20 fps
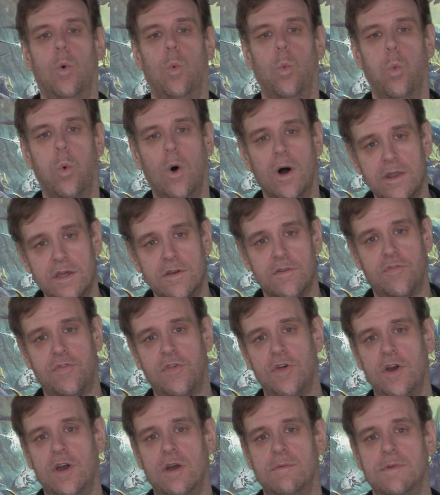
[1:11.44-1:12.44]
One of
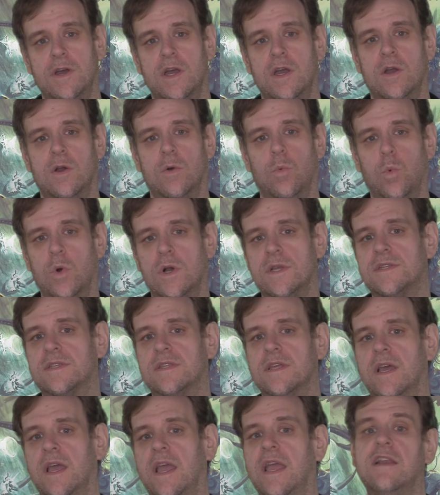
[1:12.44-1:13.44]
them
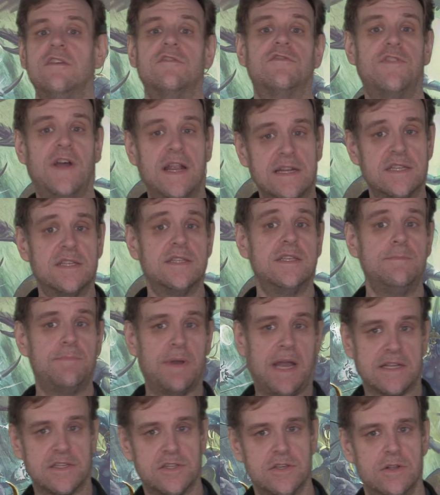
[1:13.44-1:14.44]
was that in Fantasy
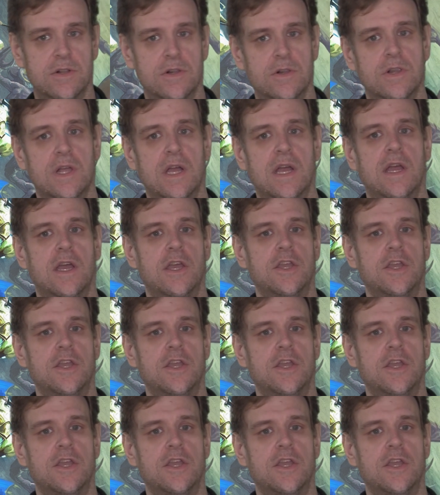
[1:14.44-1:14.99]
Battle,